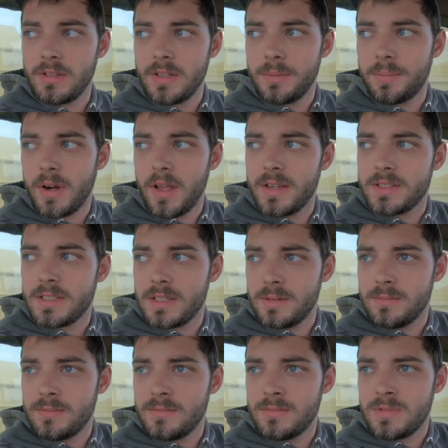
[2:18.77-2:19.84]
They've probably seen
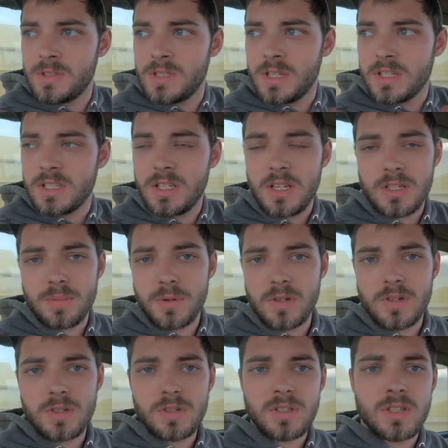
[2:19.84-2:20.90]
60-ish
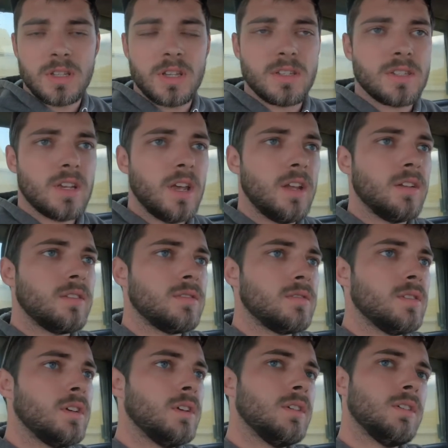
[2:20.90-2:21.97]
bushels at this end,
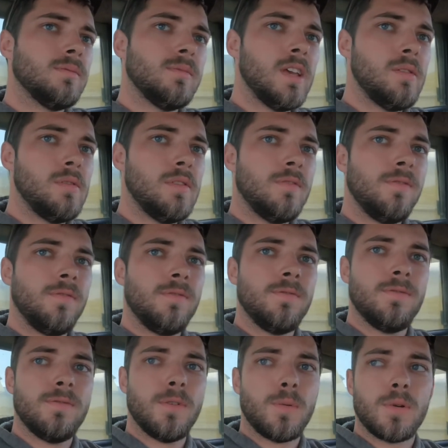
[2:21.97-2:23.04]
maybe
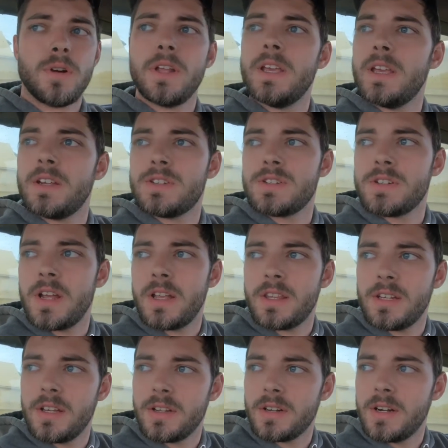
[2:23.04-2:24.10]
40-ish at
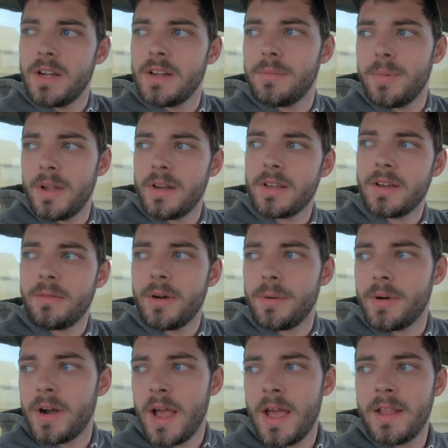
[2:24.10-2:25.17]
the other end, depending on where
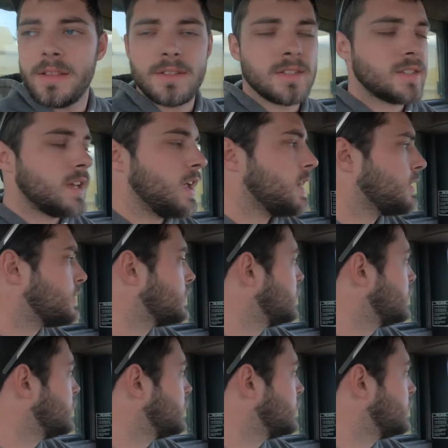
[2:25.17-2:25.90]
we're at in the sand.